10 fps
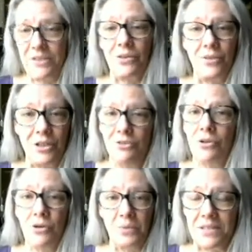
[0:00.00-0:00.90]
So then you
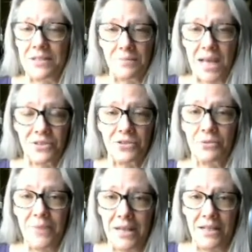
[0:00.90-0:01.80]
know once the masks are
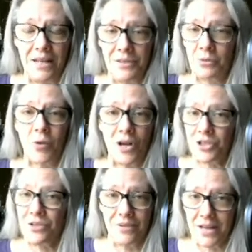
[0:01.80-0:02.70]
made and they're
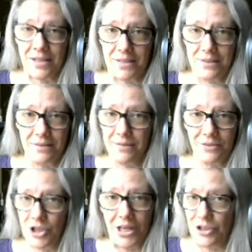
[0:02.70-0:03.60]
washed, they're not going to
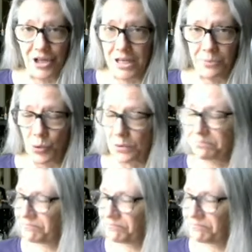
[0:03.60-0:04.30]
change anymore.